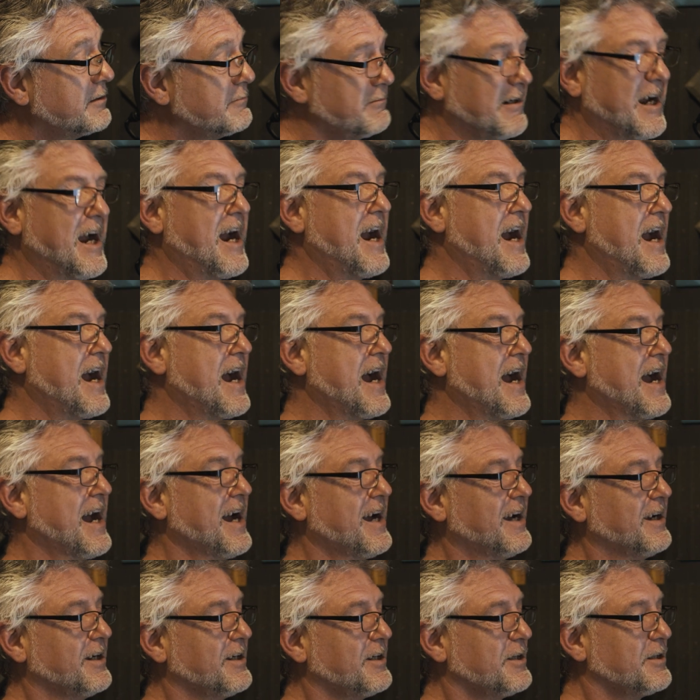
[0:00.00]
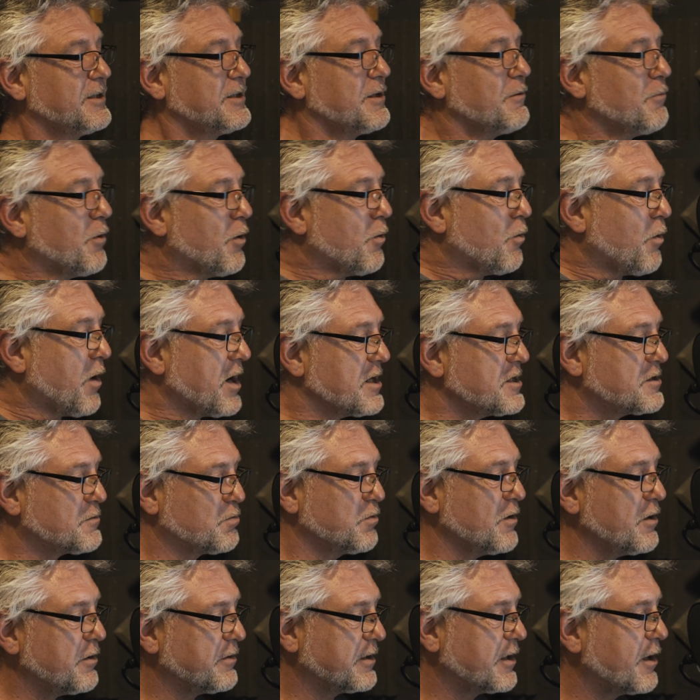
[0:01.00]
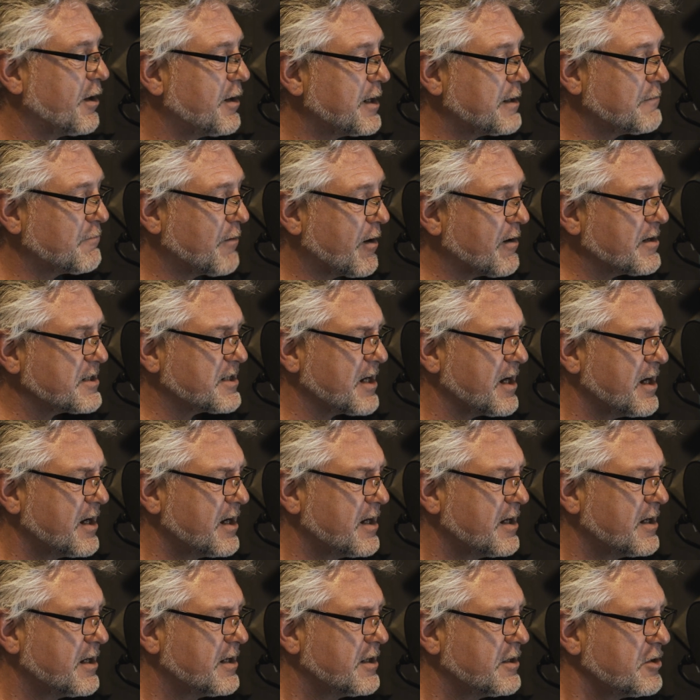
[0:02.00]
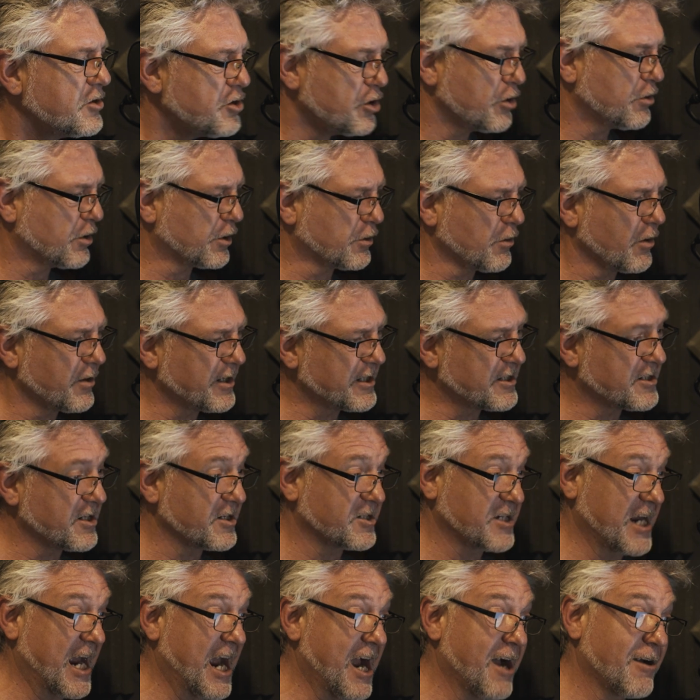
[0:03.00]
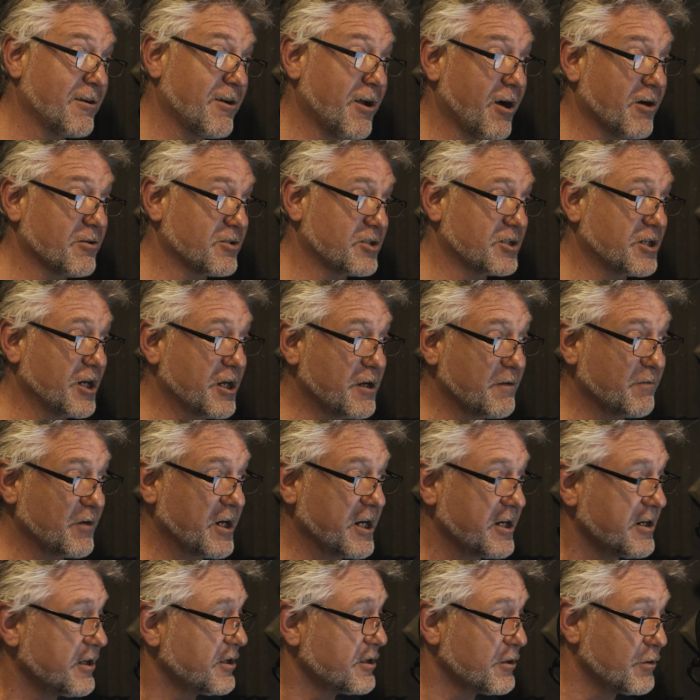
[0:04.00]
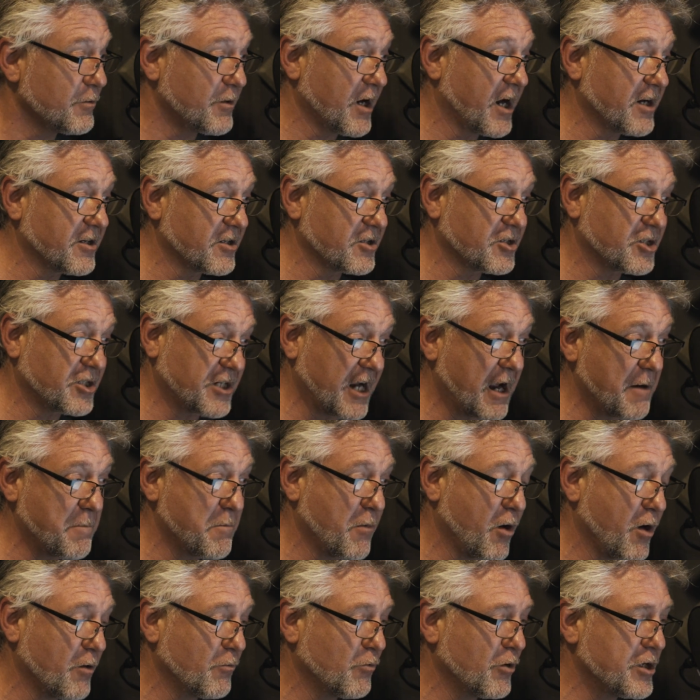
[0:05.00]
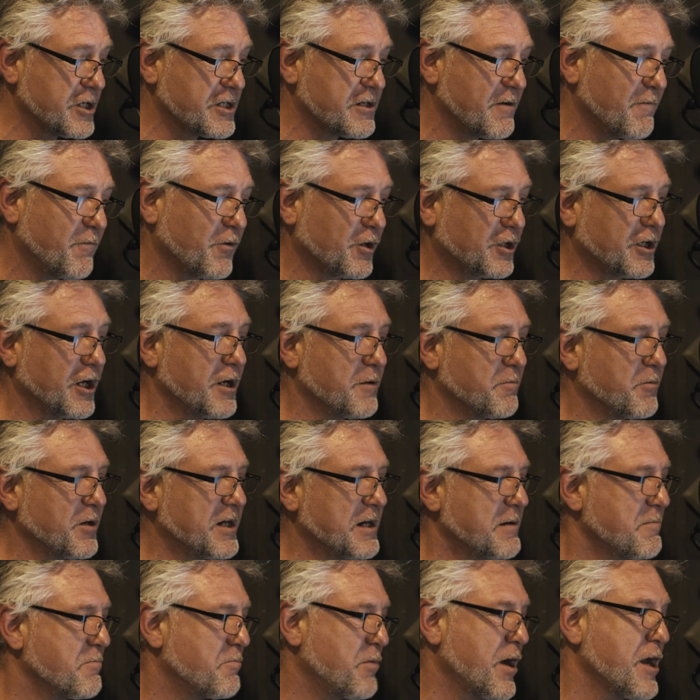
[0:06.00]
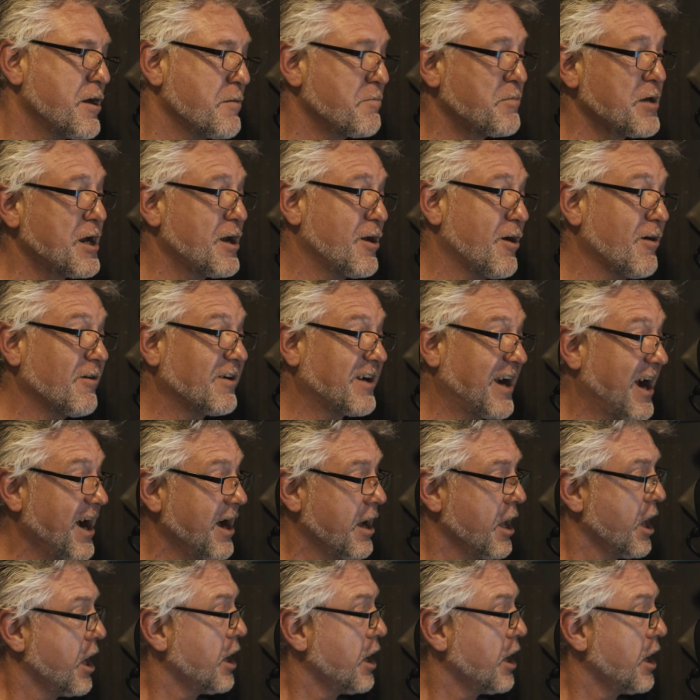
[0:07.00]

"Ah, you always were the early riser. Should have gone into town last evening. You'd understand my reason for keeping in bed a bit longer.